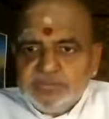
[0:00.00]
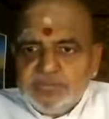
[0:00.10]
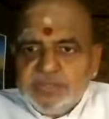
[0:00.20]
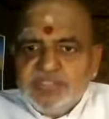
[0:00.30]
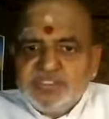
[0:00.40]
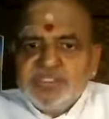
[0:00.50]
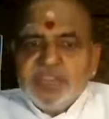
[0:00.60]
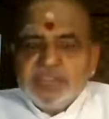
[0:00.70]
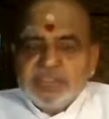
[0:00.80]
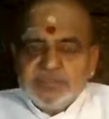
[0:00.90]
you can see
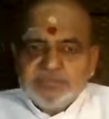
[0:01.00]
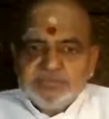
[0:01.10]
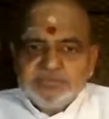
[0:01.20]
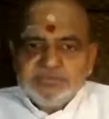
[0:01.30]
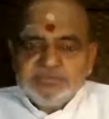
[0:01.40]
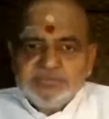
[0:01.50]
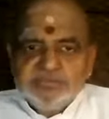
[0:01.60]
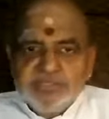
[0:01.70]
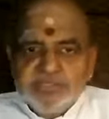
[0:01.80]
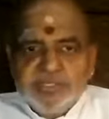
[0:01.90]
that
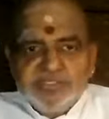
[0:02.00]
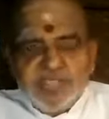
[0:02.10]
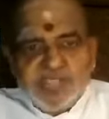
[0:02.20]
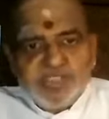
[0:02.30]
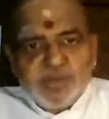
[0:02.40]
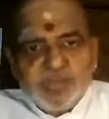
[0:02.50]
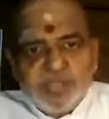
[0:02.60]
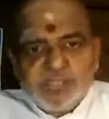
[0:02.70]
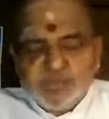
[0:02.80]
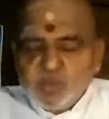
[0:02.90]
the sense
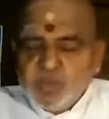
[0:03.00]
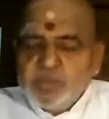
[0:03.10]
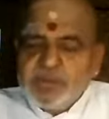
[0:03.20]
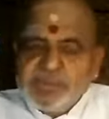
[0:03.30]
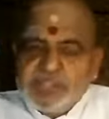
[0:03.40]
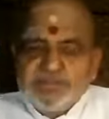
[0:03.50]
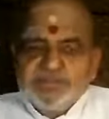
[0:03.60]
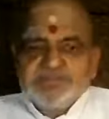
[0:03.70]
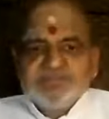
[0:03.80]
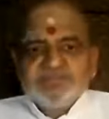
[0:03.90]
organs cooperate
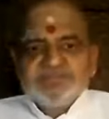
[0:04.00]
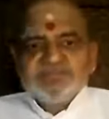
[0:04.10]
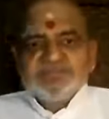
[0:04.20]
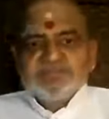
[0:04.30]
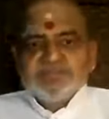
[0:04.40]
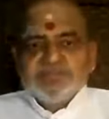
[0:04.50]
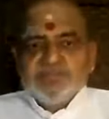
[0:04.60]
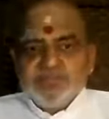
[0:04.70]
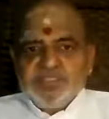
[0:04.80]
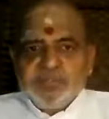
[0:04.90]

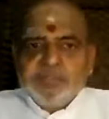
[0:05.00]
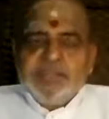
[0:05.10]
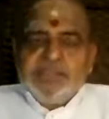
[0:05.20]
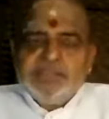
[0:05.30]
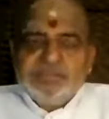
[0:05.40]
with the mind.